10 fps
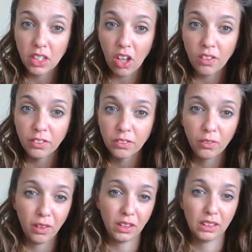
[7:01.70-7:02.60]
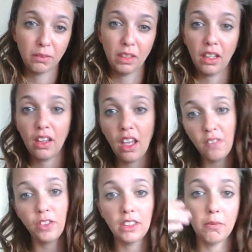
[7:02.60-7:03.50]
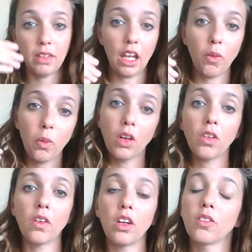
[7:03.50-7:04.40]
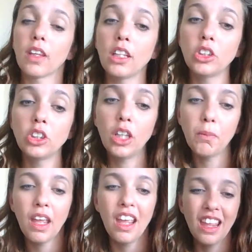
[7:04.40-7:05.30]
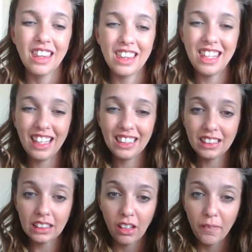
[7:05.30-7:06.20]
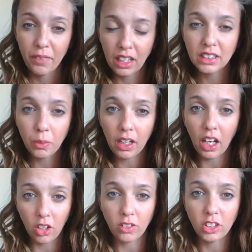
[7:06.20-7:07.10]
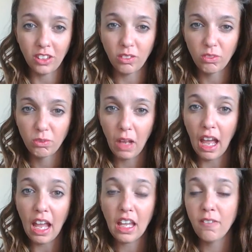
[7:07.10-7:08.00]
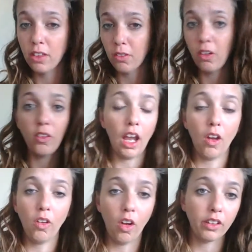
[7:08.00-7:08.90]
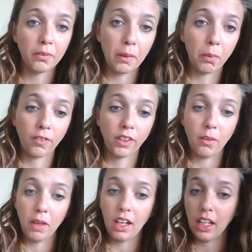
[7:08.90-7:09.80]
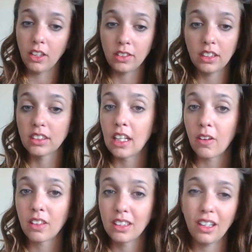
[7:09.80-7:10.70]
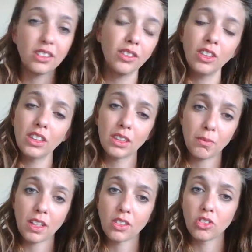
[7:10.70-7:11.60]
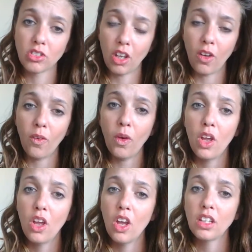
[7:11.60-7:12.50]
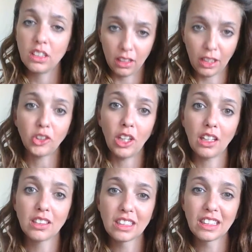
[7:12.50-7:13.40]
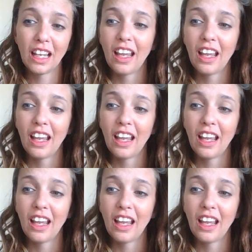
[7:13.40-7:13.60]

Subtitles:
solve, whether it's something in life or something at work or in a relationship, this is what I go to. I have thrown out all of my perfume, and I use this now because it also just smells so delicious.